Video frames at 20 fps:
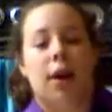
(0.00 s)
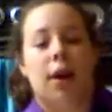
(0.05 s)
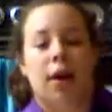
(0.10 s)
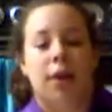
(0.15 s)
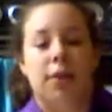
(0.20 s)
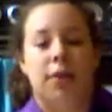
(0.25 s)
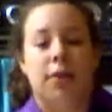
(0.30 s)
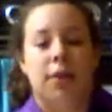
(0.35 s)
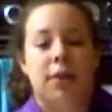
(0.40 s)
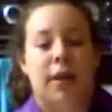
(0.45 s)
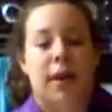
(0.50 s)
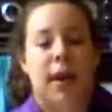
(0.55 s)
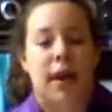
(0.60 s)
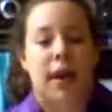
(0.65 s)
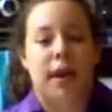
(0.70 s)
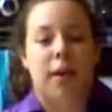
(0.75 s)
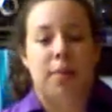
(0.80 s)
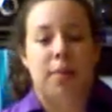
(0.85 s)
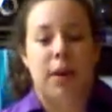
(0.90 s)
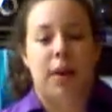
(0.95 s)
Also, the
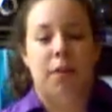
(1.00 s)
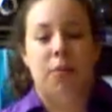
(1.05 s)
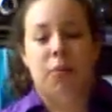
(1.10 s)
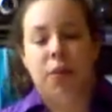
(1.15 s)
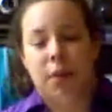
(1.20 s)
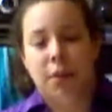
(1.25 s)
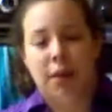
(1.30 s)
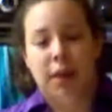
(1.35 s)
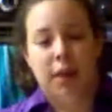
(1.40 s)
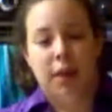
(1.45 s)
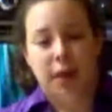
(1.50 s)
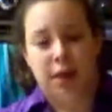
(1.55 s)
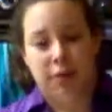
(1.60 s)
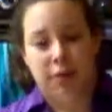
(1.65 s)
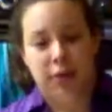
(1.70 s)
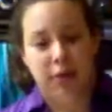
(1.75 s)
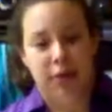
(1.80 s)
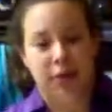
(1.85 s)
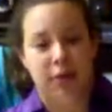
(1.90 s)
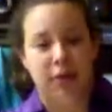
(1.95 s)
cake being prominently
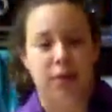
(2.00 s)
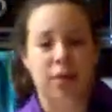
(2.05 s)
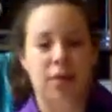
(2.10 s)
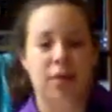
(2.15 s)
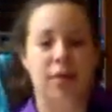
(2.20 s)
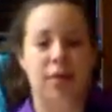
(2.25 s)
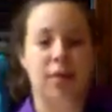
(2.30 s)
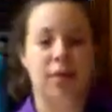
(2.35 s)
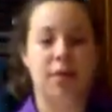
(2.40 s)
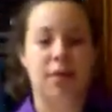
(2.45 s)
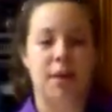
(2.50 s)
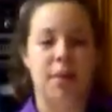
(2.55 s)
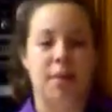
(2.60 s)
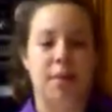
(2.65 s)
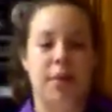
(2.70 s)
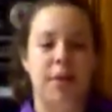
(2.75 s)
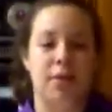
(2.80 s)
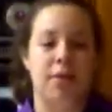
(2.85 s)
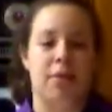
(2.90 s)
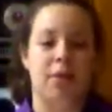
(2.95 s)
featured through the
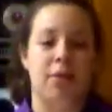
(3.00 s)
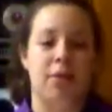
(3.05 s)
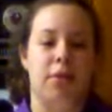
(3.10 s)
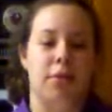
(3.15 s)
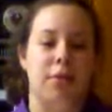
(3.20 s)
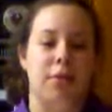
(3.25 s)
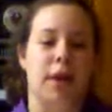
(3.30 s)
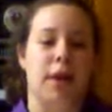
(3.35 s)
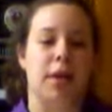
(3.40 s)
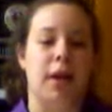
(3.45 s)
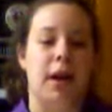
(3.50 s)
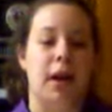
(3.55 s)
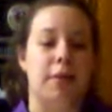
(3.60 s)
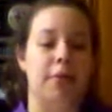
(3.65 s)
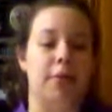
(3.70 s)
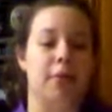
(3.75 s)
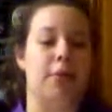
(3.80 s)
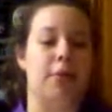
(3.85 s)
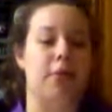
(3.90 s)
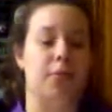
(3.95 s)
stepping stones throughout life,
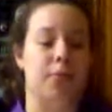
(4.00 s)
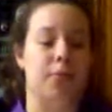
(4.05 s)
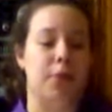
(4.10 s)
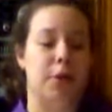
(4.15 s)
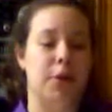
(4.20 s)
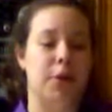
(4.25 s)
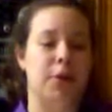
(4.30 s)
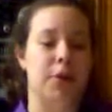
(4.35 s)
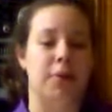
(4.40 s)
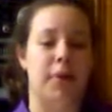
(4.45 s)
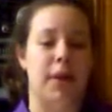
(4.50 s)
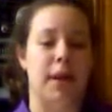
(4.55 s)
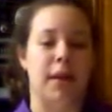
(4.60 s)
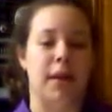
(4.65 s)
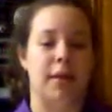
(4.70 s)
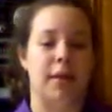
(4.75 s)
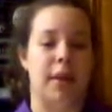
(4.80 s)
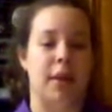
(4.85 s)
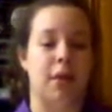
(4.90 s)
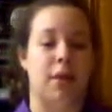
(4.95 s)
such as birth,
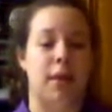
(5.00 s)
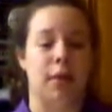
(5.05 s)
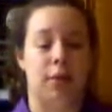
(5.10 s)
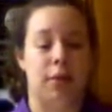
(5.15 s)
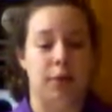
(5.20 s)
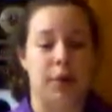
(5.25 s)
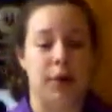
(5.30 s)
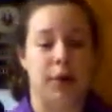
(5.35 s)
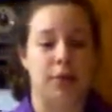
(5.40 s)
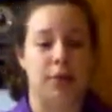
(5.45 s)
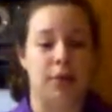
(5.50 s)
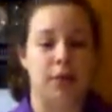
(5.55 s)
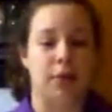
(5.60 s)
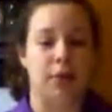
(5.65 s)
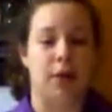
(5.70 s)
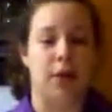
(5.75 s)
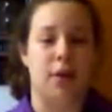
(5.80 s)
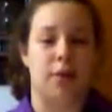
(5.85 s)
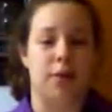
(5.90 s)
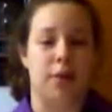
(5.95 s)
weddings, and graduations,
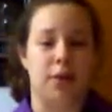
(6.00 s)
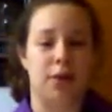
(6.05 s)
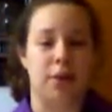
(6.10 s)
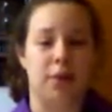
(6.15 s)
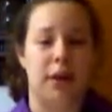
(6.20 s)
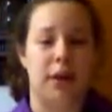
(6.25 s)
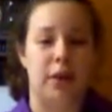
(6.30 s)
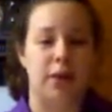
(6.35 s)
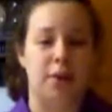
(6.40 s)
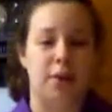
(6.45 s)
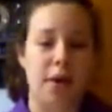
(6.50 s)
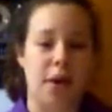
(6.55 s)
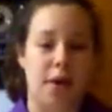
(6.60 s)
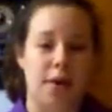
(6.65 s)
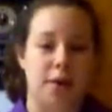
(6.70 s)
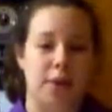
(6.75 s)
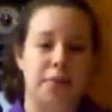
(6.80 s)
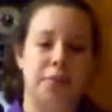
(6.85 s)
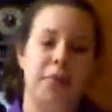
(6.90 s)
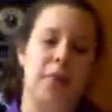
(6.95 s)
over
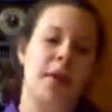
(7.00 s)
2012.